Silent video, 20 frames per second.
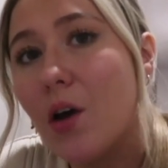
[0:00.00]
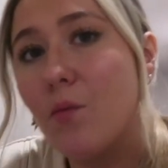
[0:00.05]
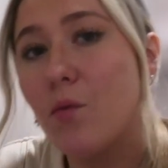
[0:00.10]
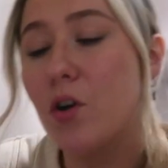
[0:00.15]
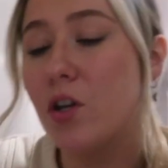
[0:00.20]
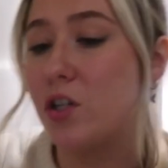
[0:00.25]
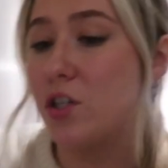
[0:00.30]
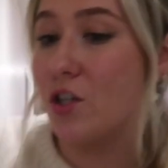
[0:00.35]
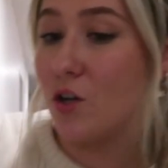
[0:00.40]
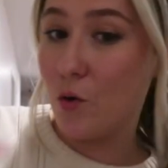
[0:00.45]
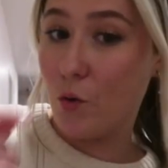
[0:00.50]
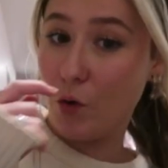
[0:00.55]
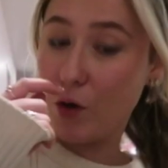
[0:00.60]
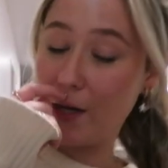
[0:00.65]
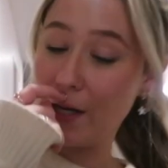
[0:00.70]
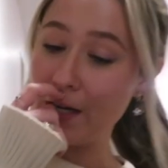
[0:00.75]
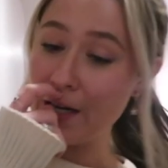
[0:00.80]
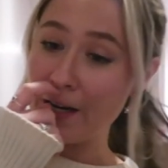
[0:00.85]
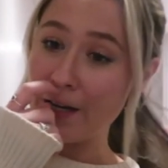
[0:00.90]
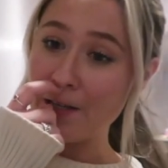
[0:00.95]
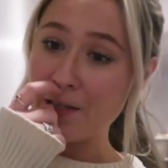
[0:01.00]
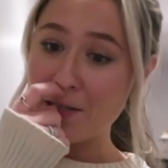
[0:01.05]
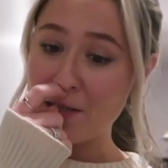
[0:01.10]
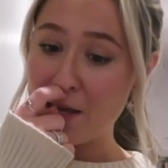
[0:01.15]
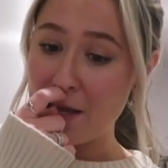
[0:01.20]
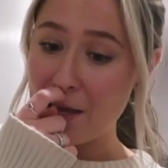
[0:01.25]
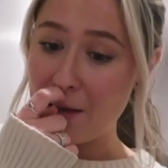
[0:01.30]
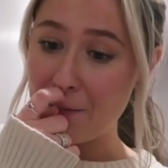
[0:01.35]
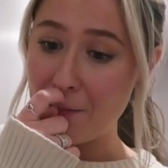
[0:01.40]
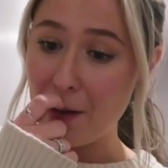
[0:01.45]
want to organize
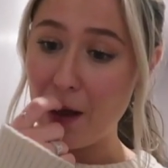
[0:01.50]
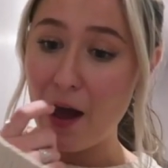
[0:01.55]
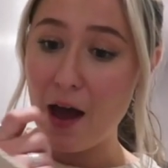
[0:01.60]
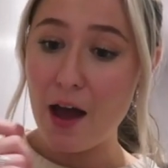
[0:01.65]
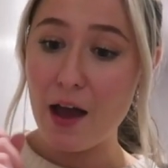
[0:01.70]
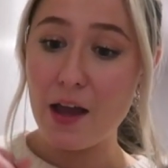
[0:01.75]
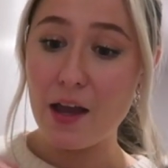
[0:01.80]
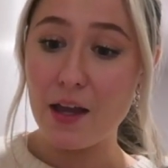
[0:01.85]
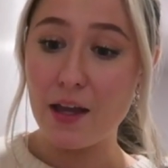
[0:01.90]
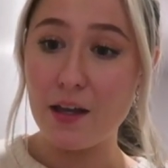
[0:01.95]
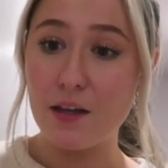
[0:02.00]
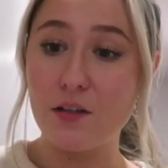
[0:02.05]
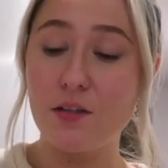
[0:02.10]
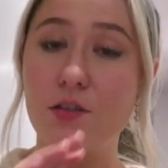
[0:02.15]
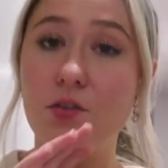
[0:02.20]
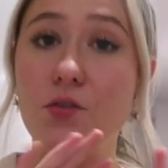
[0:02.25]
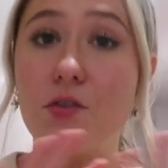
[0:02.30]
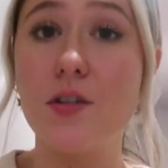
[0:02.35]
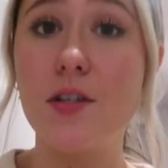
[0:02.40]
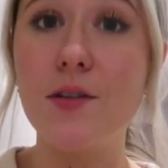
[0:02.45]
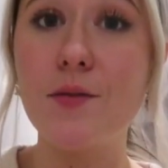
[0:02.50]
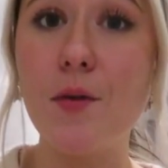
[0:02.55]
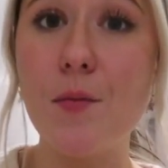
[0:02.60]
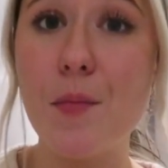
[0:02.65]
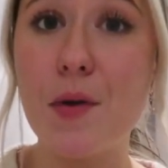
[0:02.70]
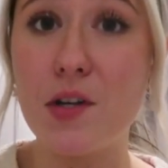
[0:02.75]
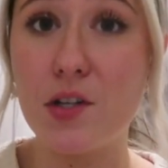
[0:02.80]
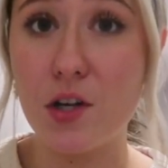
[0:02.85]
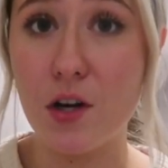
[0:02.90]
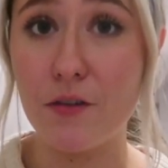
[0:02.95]
them. I So this is what
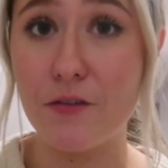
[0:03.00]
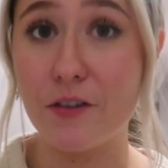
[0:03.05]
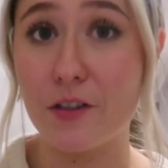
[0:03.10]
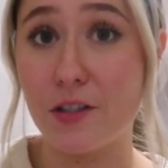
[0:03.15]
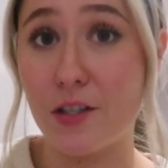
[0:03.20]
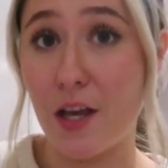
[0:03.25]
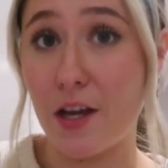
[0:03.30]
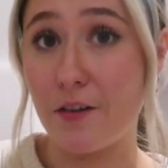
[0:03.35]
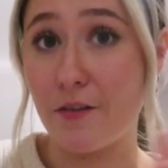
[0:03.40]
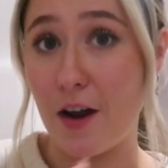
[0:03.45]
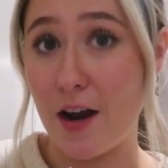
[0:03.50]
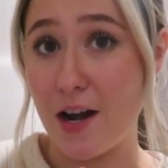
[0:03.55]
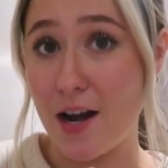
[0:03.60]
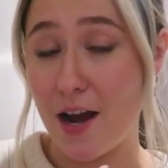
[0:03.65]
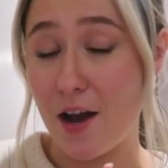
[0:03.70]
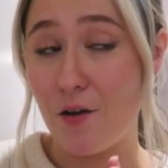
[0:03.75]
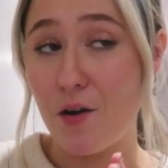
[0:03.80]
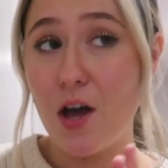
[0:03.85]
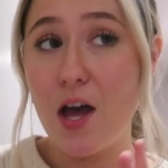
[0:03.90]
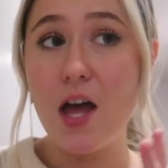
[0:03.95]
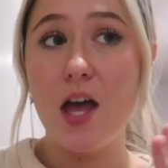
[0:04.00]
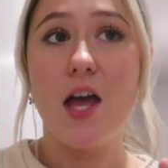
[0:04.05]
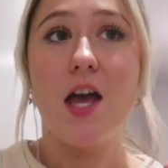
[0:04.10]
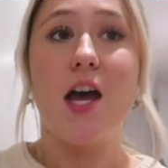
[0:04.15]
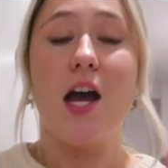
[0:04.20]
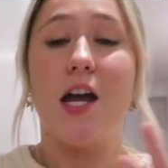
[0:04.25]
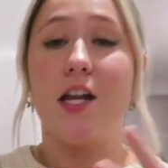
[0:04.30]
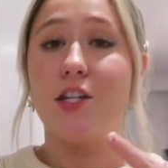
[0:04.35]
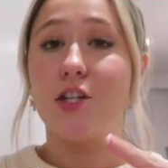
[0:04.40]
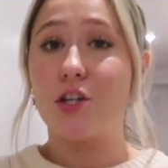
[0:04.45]
my shelf looks like right now.
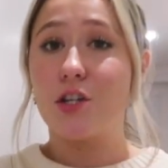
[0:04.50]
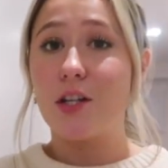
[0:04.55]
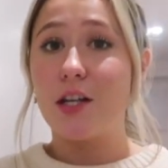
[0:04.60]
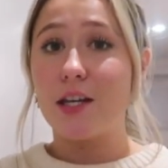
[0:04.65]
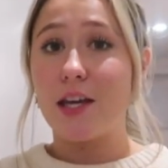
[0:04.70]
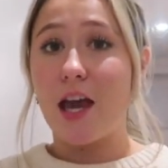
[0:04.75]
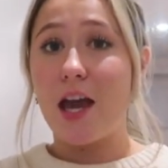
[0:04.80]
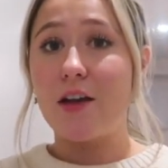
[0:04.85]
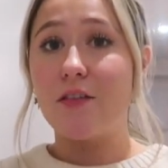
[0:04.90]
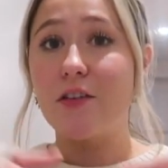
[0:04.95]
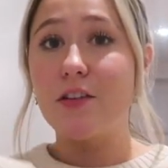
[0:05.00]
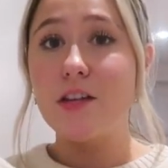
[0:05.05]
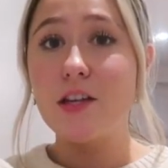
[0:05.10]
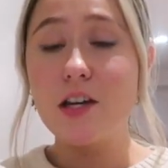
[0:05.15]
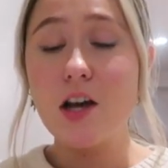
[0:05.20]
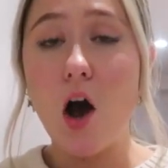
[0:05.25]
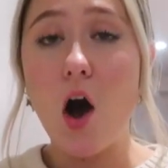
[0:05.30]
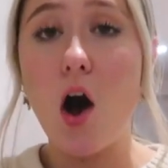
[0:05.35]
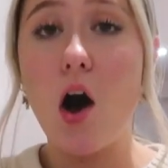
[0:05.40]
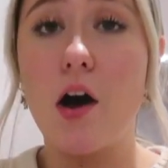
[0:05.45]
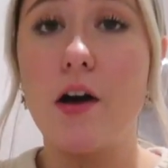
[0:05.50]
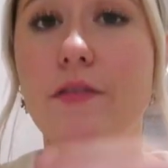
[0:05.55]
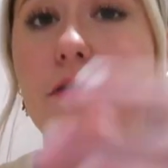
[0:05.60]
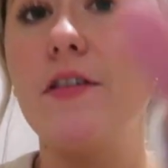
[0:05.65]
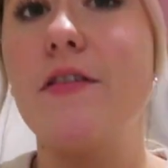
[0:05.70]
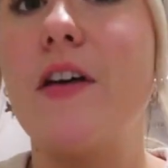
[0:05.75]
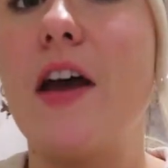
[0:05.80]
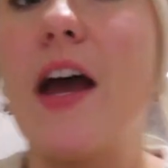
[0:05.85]
I took like everything off of